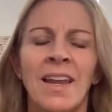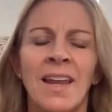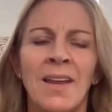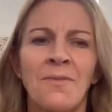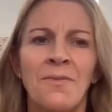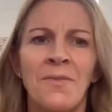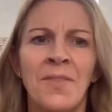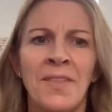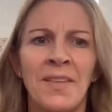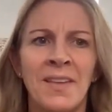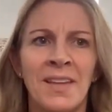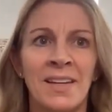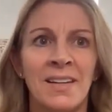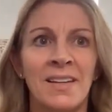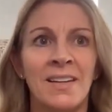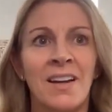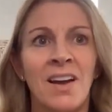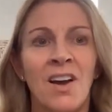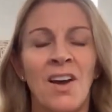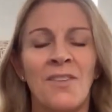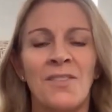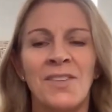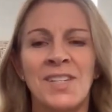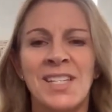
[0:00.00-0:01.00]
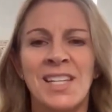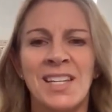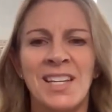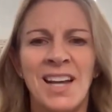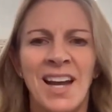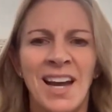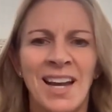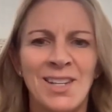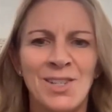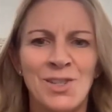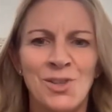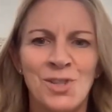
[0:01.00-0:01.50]
if eh, obviously
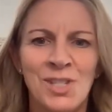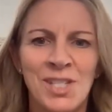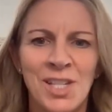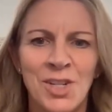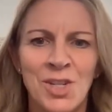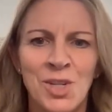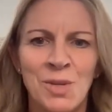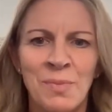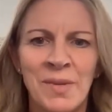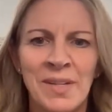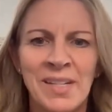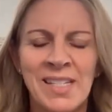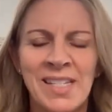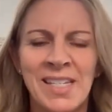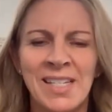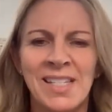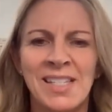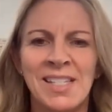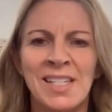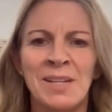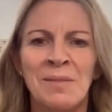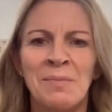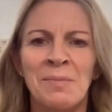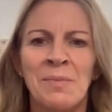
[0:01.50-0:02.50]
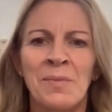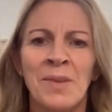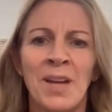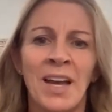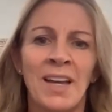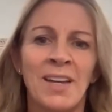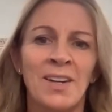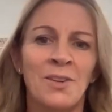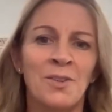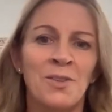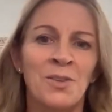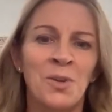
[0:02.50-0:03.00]
Kaiser's such a big system,
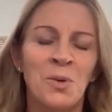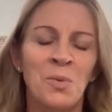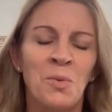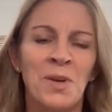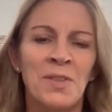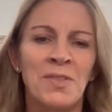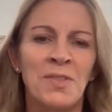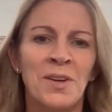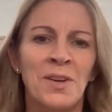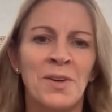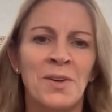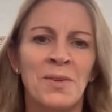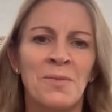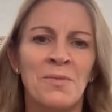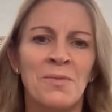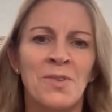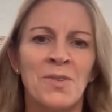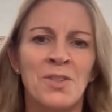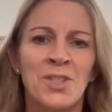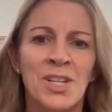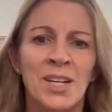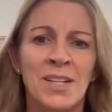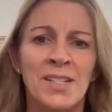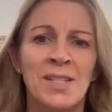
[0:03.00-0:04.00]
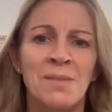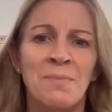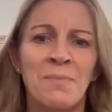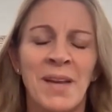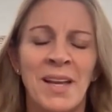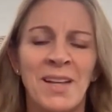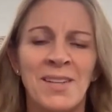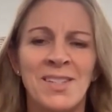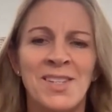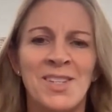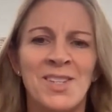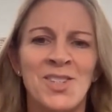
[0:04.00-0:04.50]
I don't know what their checks and
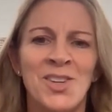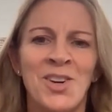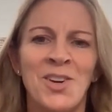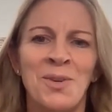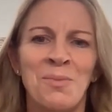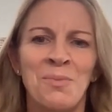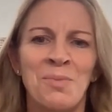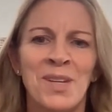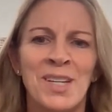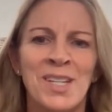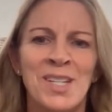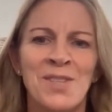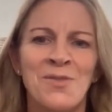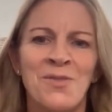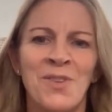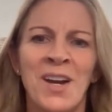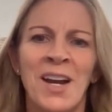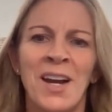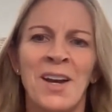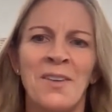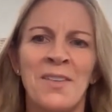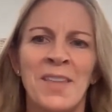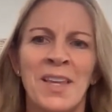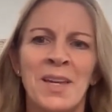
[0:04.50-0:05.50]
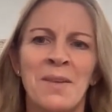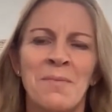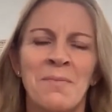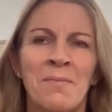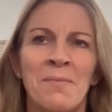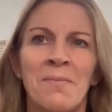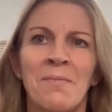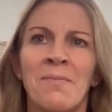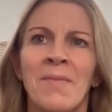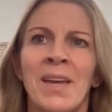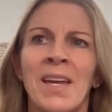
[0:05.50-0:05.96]
balances are in place for how they